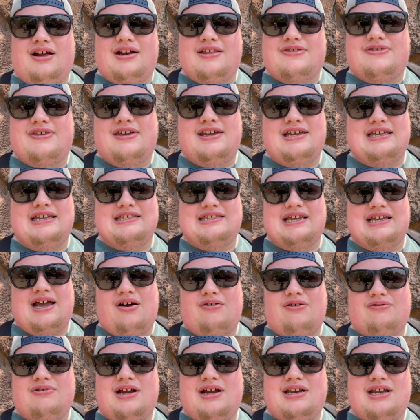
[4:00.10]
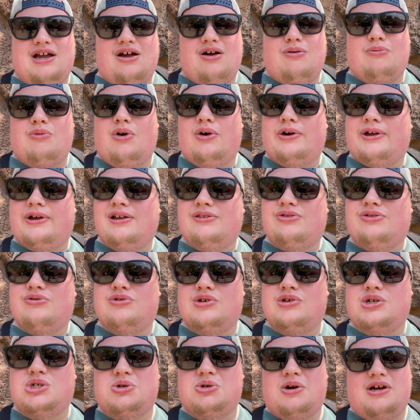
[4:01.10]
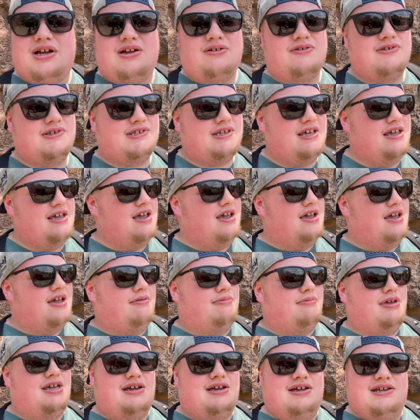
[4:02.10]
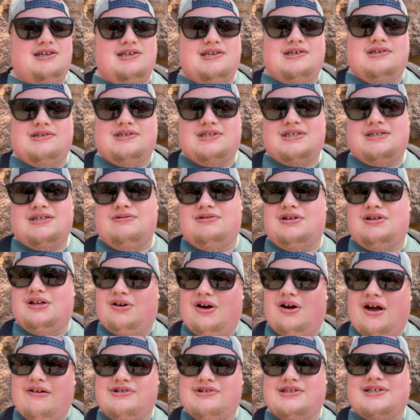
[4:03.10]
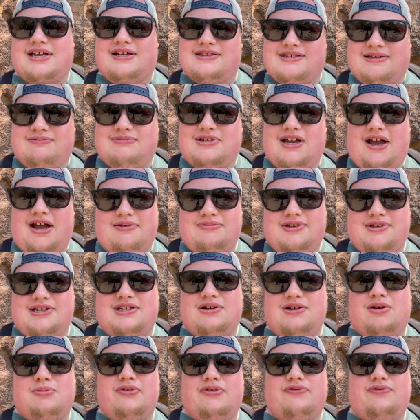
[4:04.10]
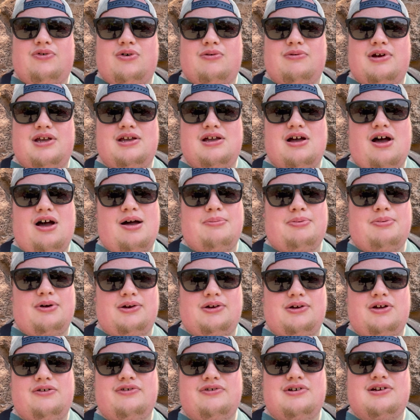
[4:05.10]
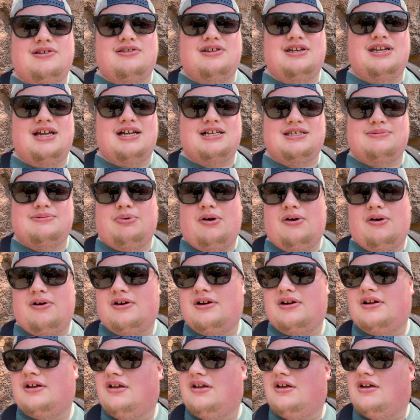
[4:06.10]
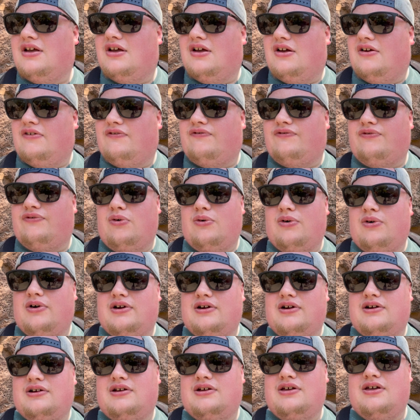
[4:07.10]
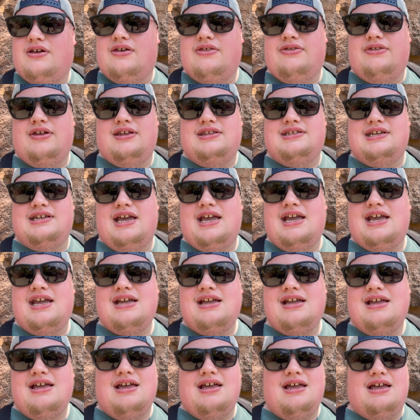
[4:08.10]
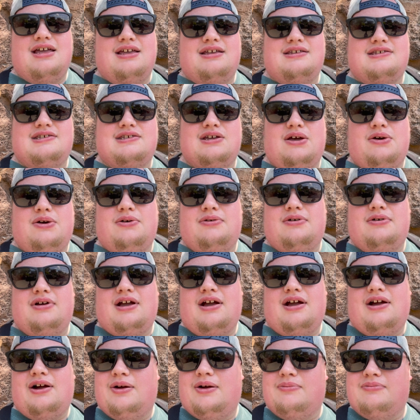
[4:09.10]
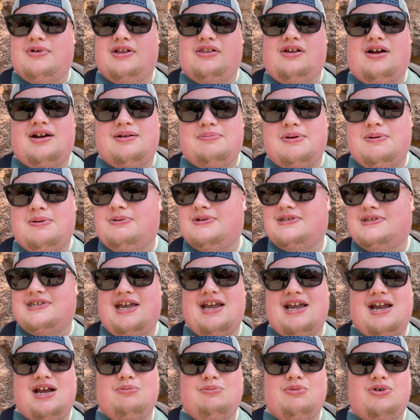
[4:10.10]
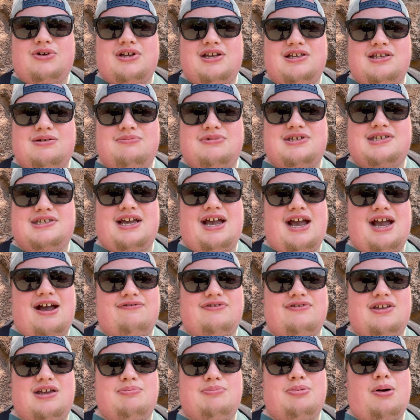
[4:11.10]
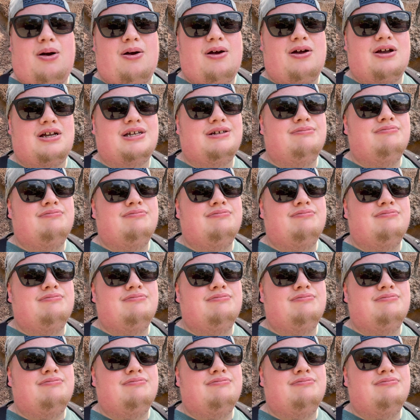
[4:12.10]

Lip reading: of things out. Right now I'm walking through the trails because, I've just got some time to kill before we hop on over to the next park for the day. So a lot of people say Animal Kingdom is a half-day park,